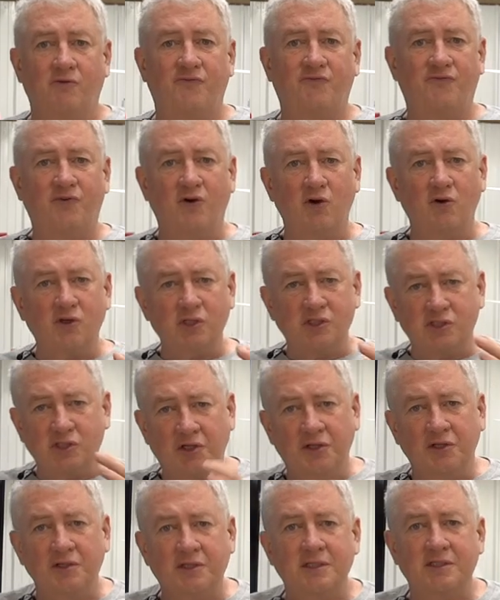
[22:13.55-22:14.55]
Focus
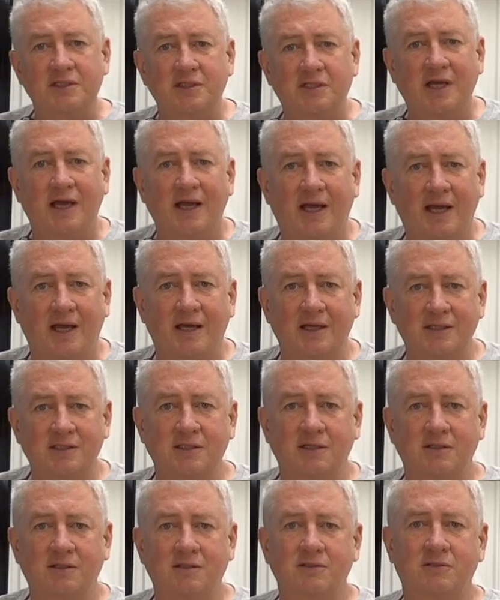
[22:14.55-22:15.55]
on this
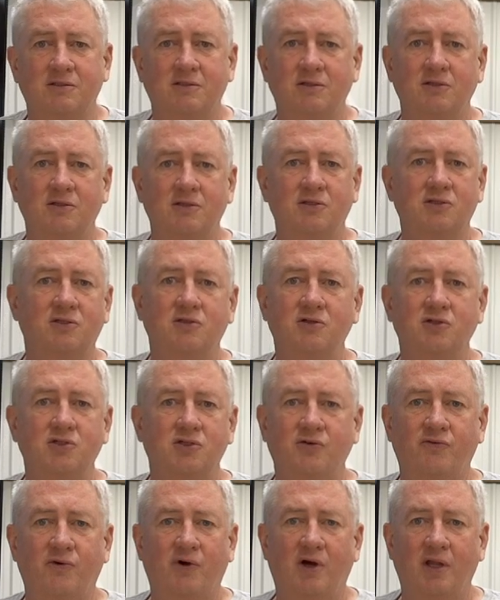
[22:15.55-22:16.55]
task to the
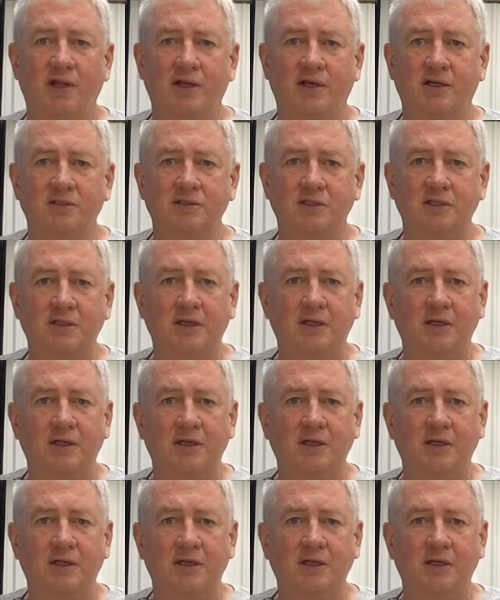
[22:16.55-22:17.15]
exclusion of all else.